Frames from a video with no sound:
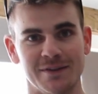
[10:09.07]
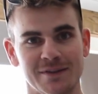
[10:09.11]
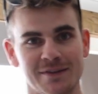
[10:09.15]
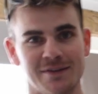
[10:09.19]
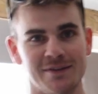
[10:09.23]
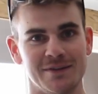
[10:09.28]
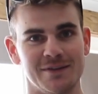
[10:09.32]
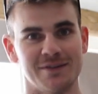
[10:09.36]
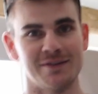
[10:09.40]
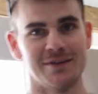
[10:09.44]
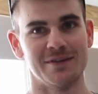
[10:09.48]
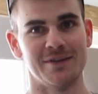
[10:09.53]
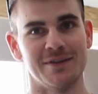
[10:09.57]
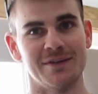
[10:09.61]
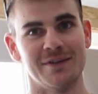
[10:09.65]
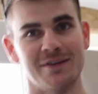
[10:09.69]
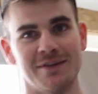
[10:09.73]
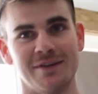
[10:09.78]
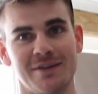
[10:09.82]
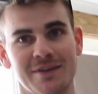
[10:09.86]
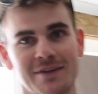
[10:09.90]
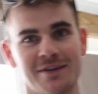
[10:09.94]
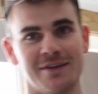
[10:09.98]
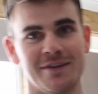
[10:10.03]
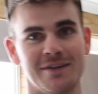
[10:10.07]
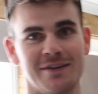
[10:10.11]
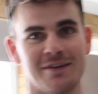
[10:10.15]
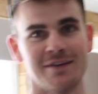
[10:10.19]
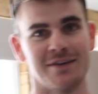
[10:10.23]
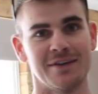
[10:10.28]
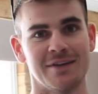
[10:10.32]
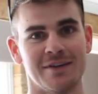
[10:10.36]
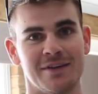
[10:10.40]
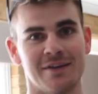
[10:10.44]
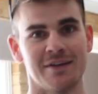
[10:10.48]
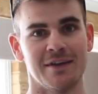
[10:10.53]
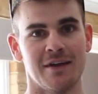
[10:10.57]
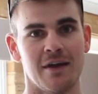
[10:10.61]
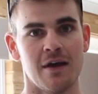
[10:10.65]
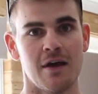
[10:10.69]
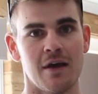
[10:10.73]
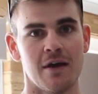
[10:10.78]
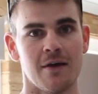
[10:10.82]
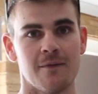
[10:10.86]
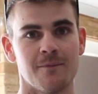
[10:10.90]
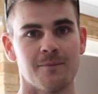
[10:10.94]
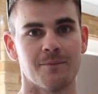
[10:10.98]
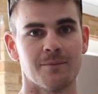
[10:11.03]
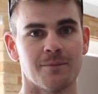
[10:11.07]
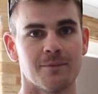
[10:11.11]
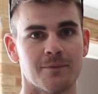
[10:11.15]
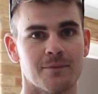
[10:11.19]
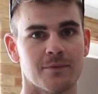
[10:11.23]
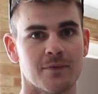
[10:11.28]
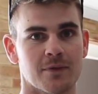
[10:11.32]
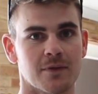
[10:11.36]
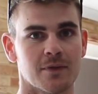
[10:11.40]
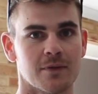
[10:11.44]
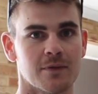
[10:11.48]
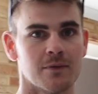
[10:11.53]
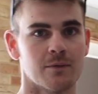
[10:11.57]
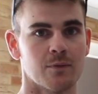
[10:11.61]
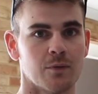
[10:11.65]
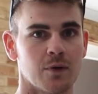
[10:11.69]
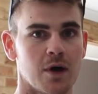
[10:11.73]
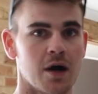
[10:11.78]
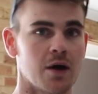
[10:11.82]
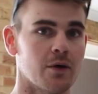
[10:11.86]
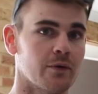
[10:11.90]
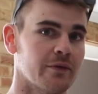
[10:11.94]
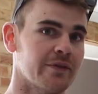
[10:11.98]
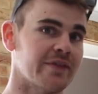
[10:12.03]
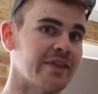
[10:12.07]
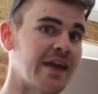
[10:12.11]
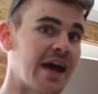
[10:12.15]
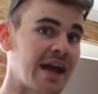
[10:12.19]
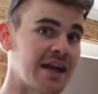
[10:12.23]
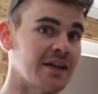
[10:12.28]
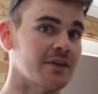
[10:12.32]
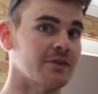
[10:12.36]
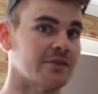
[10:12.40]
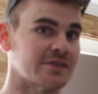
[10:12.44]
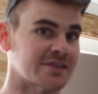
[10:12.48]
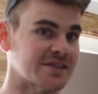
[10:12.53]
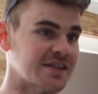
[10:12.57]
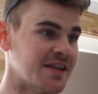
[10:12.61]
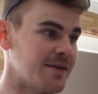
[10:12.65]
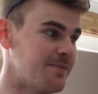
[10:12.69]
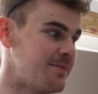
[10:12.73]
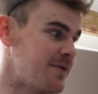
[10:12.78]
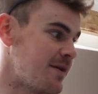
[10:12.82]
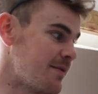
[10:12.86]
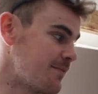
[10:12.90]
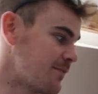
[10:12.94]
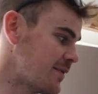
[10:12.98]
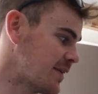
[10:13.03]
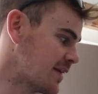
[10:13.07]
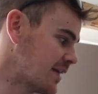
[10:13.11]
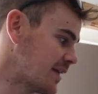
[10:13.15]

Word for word: You lost someone's pet bunny. Well, they lost their pet